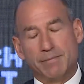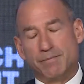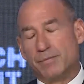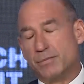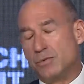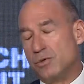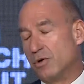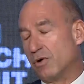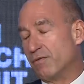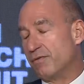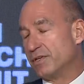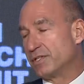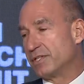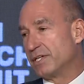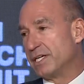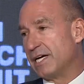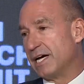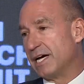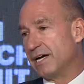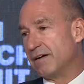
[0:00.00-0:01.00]
You
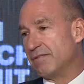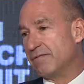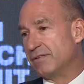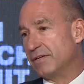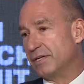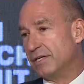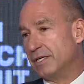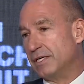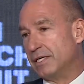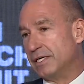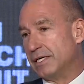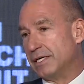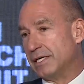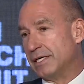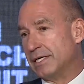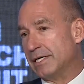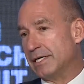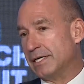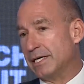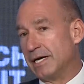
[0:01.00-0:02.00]
obviously have
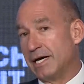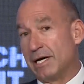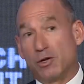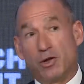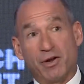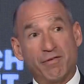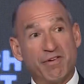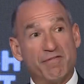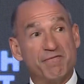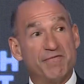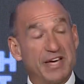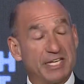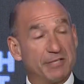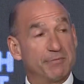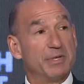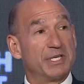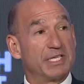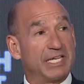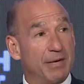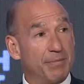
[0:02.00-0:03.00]
a lot of
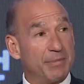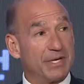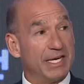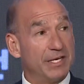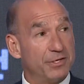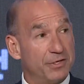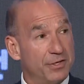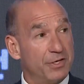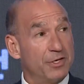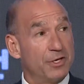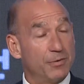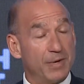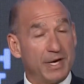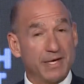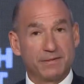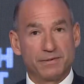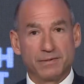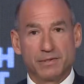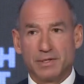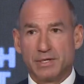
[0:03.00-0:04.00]
investment coming into the
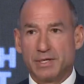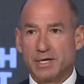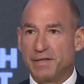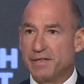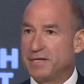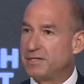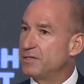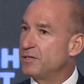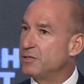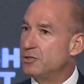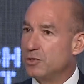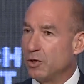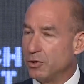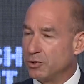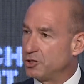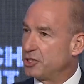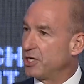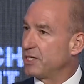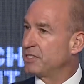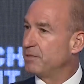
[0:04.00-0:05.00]
US. And this is
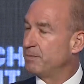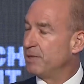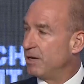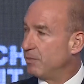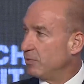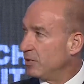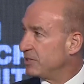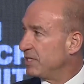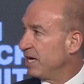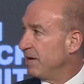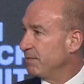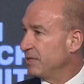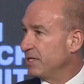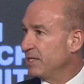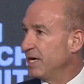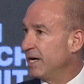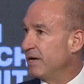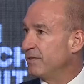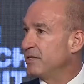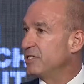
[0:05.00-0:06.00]
not just about what's happening
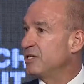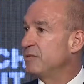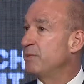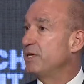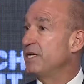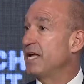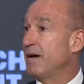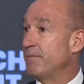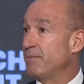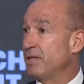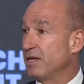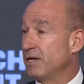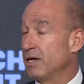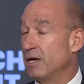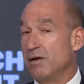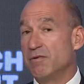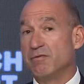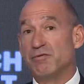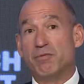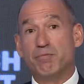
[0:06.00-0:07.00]
now. This has been happening
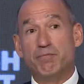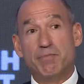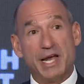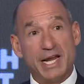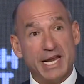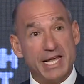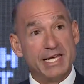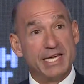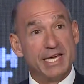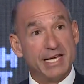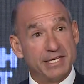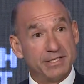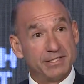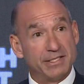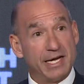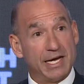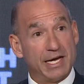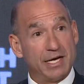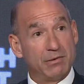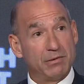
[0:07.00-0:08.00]
for many years
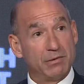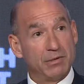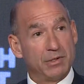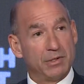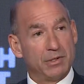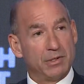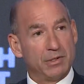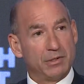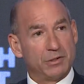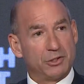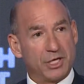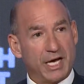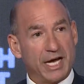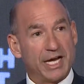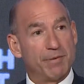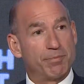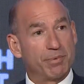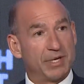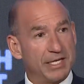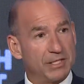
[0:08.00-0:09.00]
now.
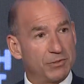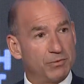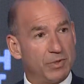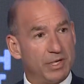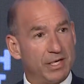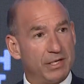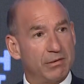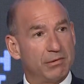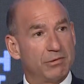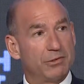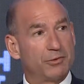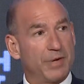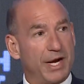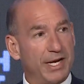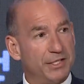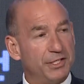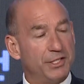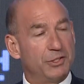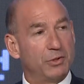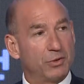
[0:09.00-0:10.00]
China plus one
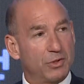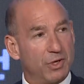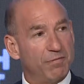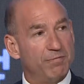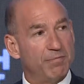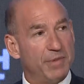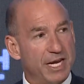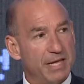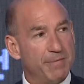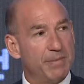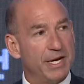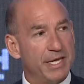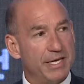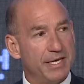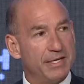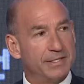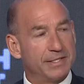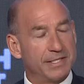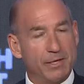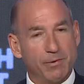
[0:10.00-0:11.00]
strategy took off many, many
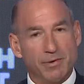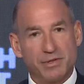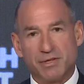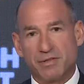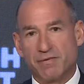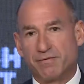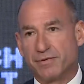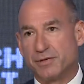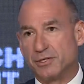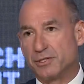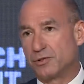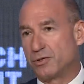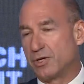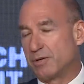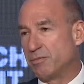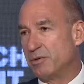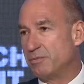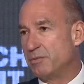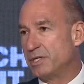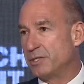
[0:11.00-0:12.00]
years ago under the first
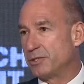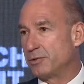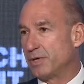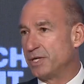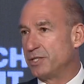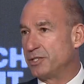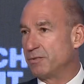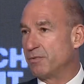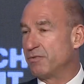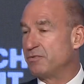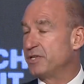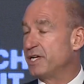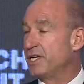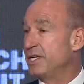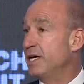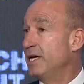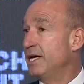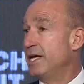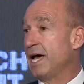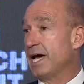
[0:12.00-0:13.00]
Trump administration. We've seen
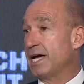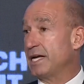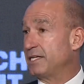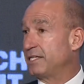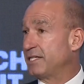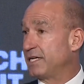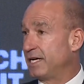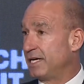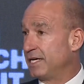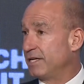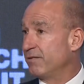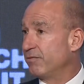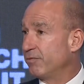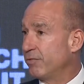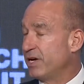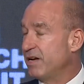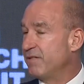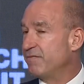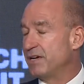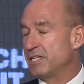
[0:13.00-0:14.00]
a ton of
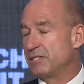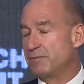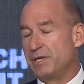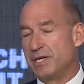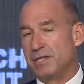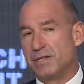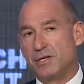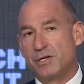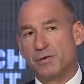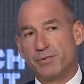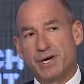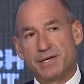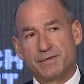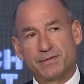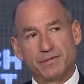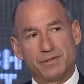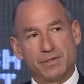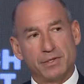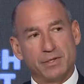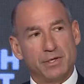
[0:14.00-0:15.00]
reinvestment in the
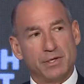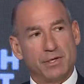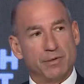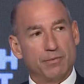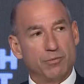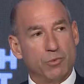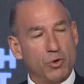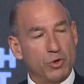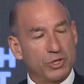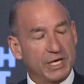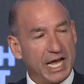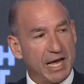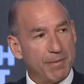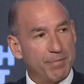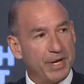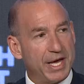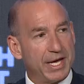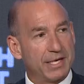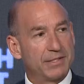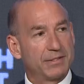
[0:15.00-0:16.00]
US, more
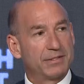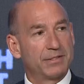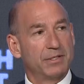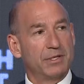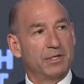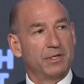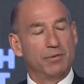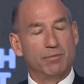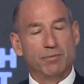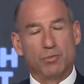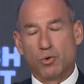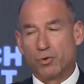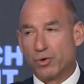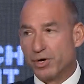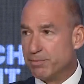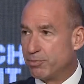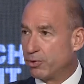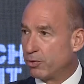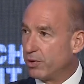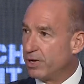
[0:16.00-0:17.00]
CapEx, more
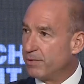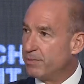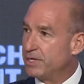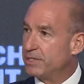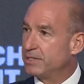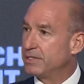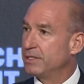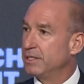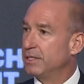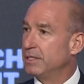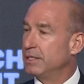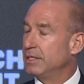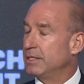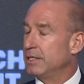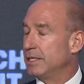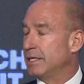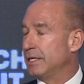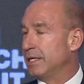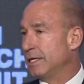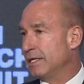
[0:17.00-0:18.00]
employment,
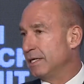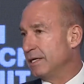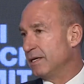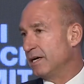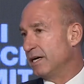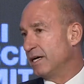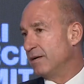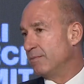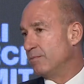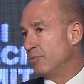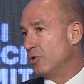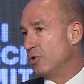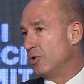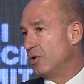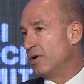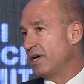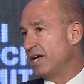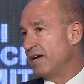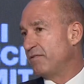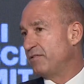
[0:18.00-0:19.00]

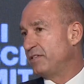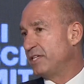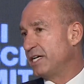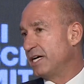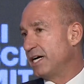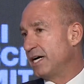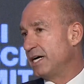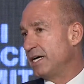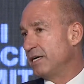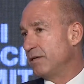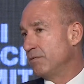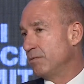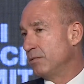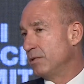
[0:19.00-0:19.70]
more FDI.